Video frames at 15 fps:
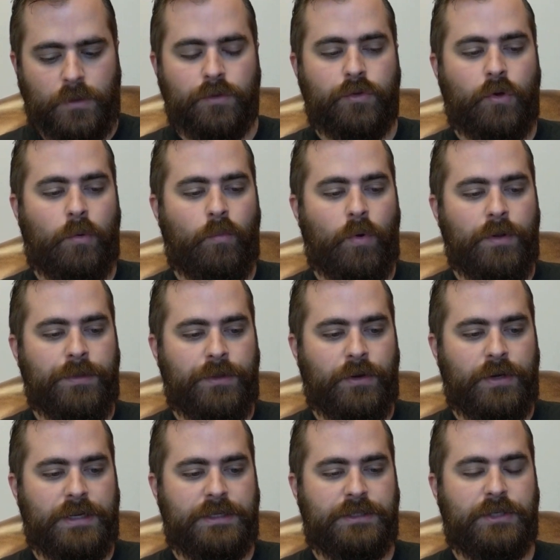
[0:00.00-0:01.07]
Psalm
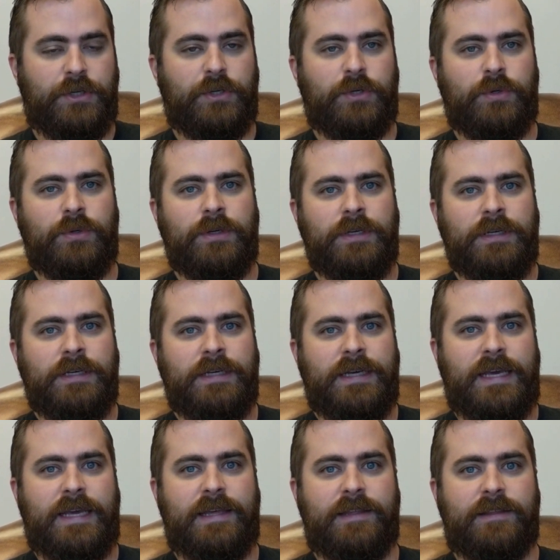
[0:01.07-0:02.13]
132
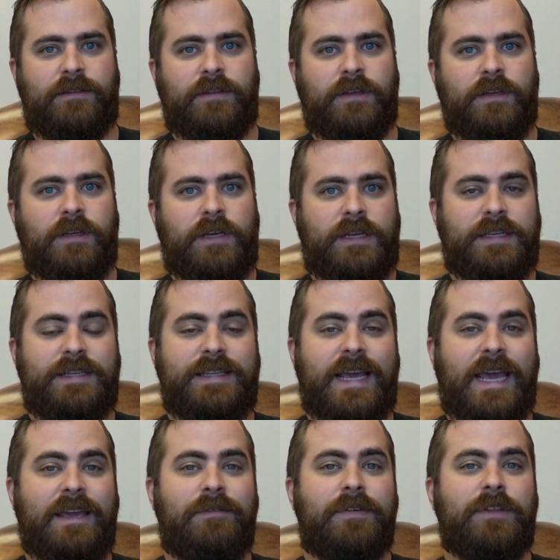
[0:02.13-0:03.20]
is
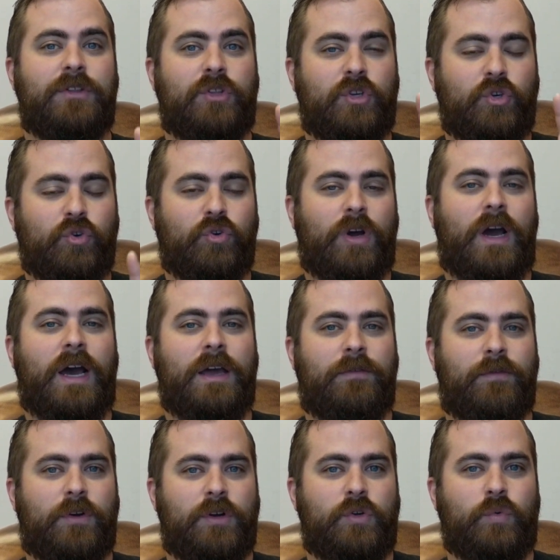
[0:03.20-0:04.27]
David's cry
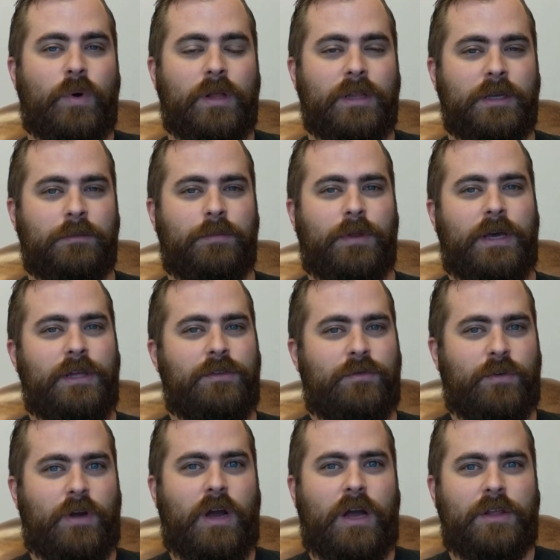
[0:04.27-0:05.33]
for a dwelling place
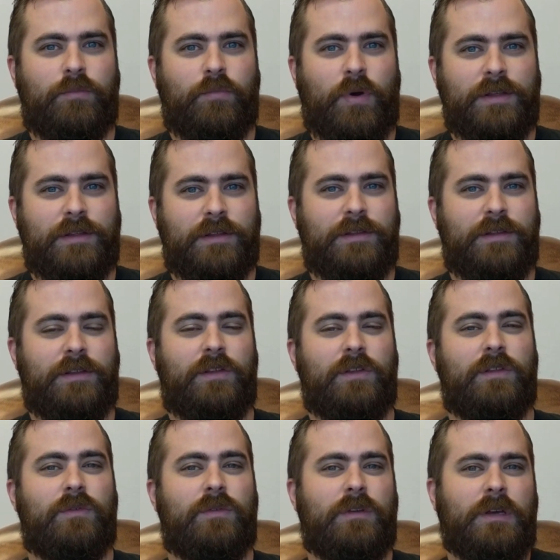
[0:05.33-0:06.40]
for God's presence. This
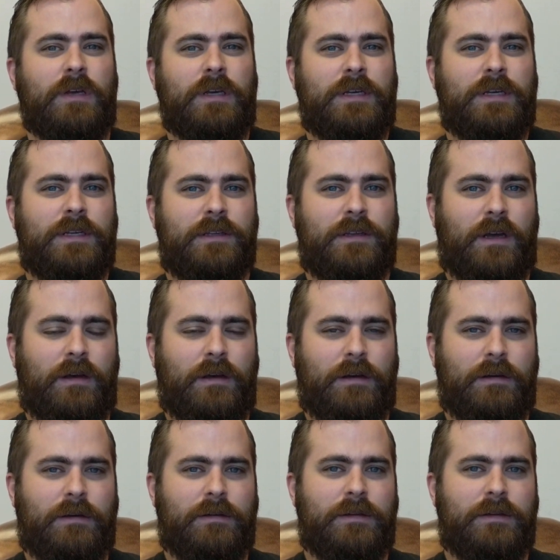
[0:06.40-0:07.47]
is
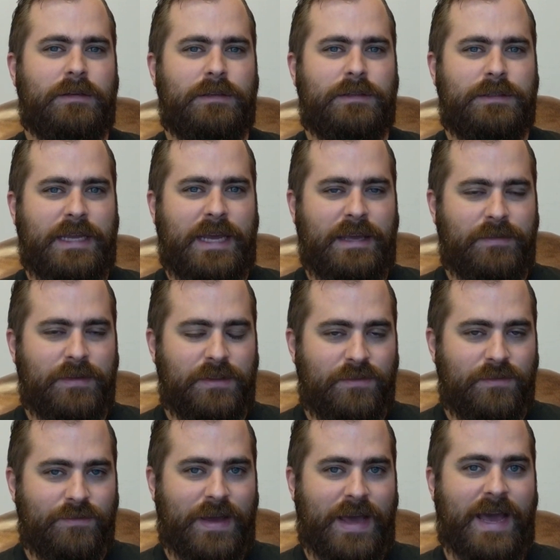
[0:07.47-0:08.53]
David's
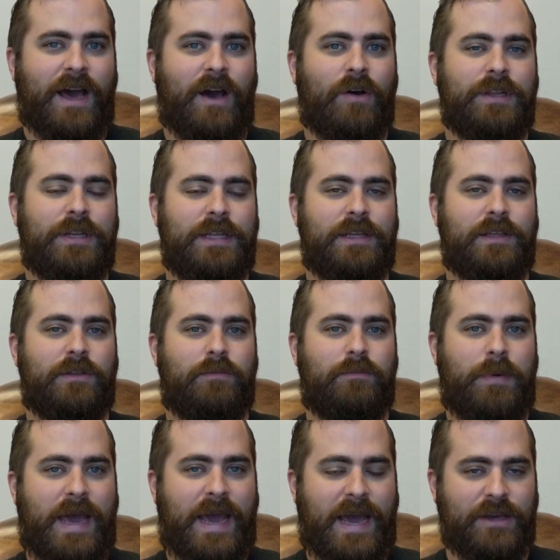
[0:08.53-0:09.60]
vow and his
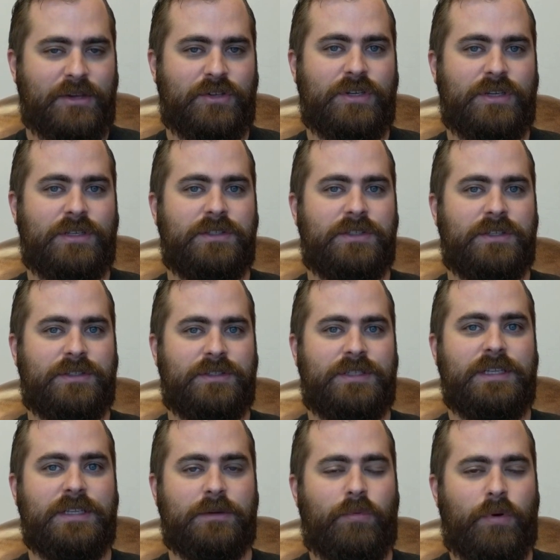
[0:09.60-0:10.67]
passion to
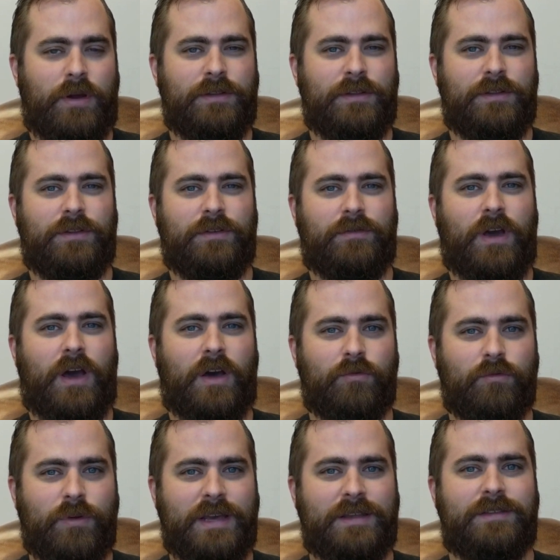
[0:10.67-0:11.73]
see the presence of God
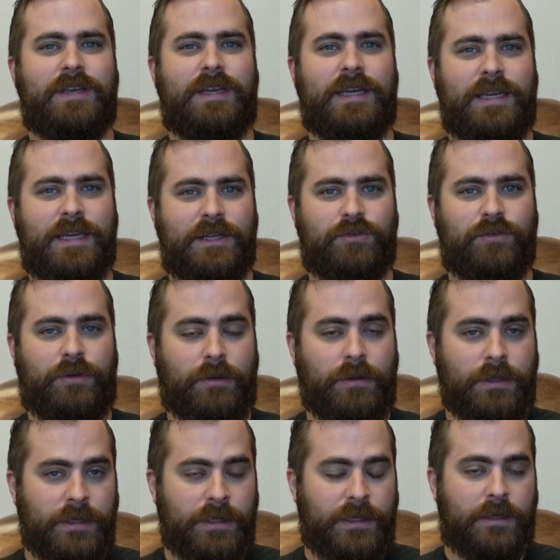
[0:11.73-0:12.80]
resting in Israel.
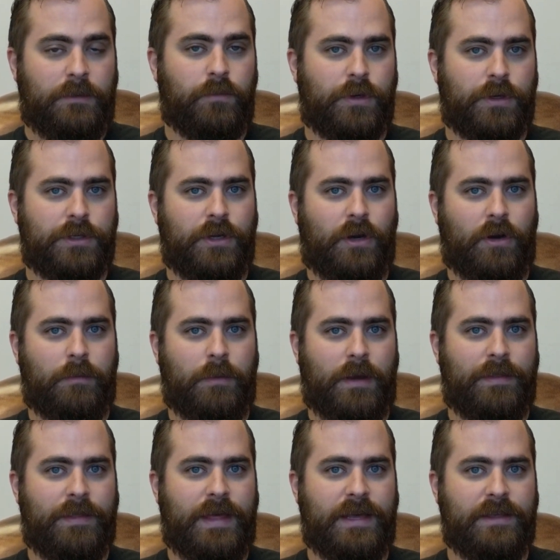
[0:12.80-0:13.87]
And we're going to talk
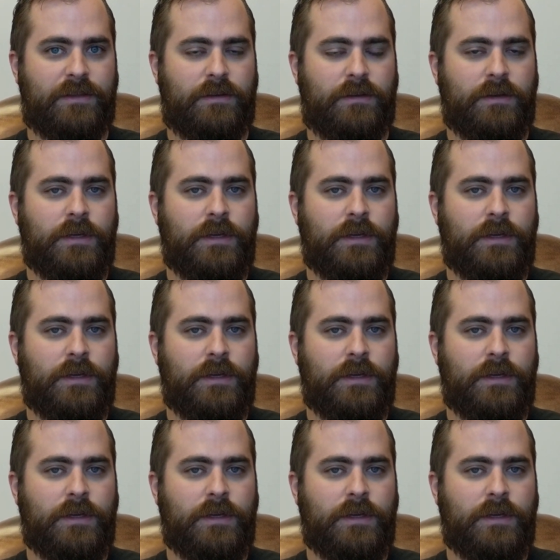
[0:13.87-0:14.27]
about that